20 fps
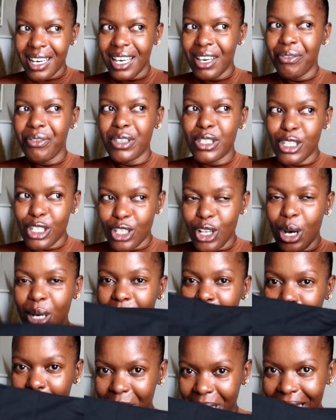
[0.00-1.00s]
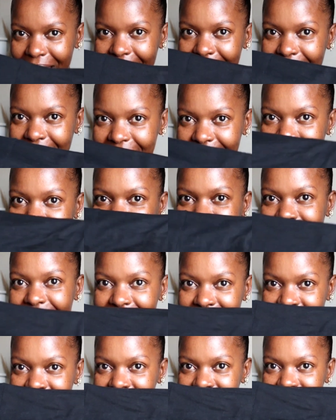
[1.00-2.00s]
if it's not black like
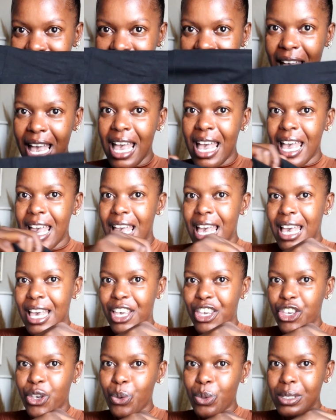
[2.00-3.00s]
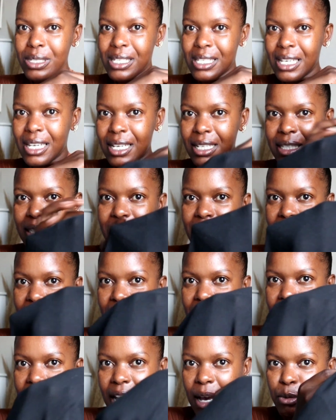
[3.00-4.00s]
this, you'll see it.
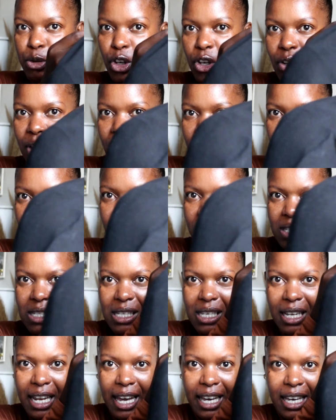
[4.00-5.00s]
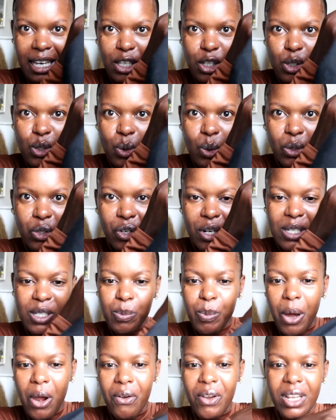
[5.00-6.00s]
I'm sure you can even see, like, it's so
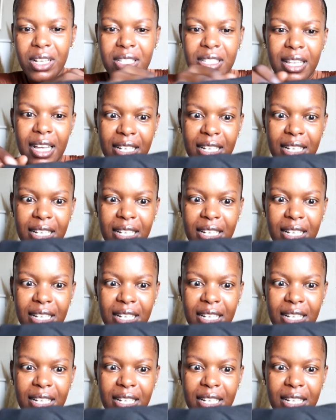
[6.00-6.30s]
transparent